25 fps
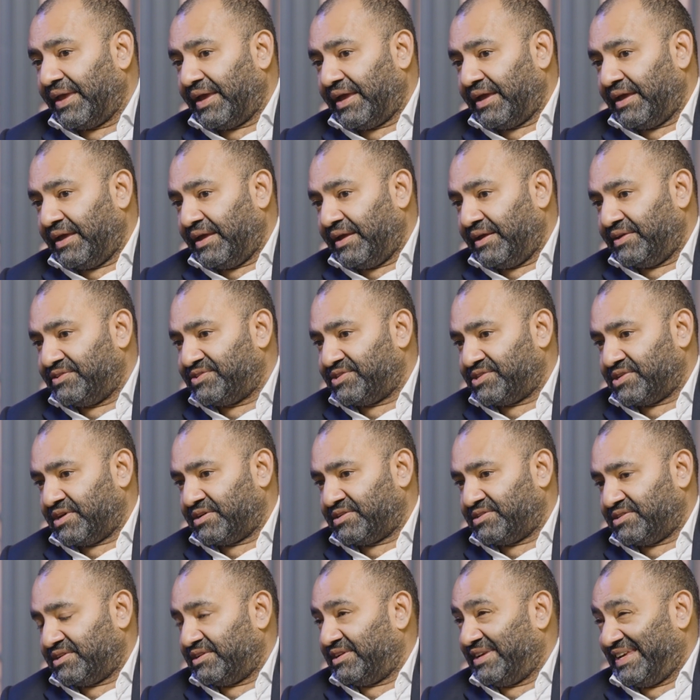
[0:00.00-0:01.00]
is
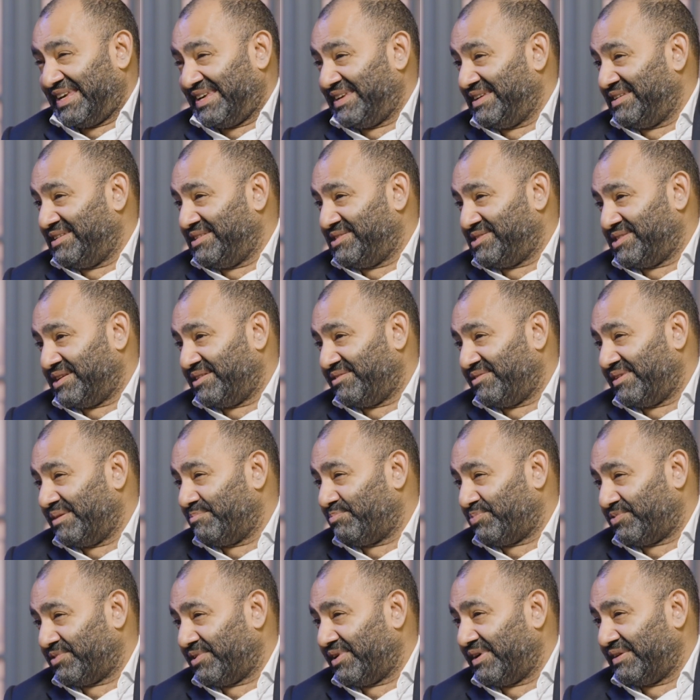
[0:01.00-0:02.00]
certainly easier in a
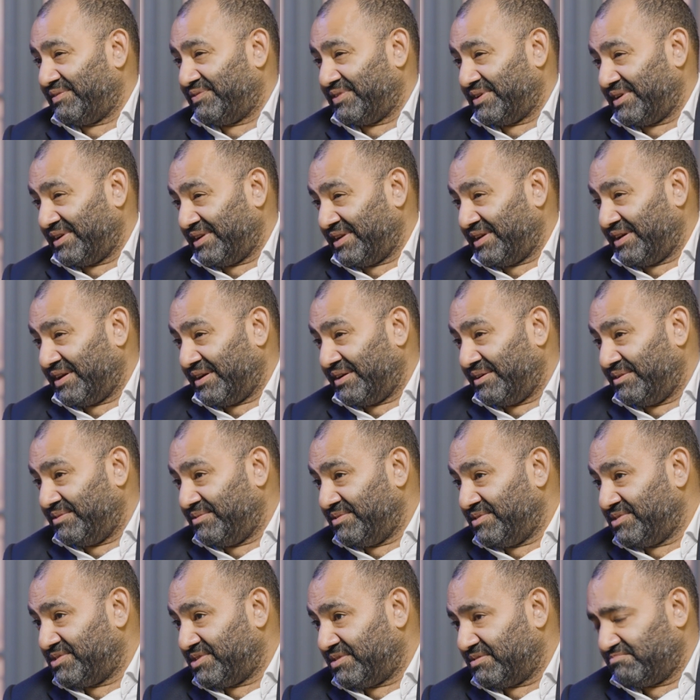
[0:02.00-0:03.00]
privately
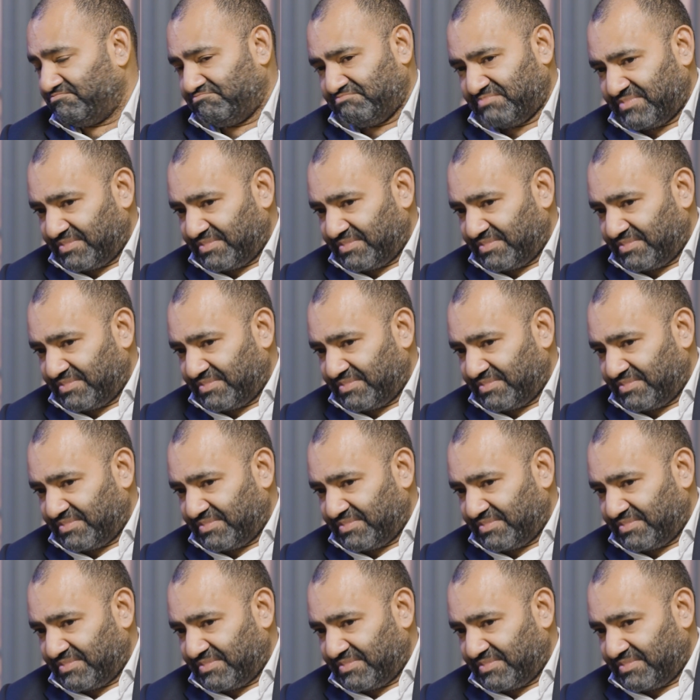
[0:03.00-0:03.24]
owned,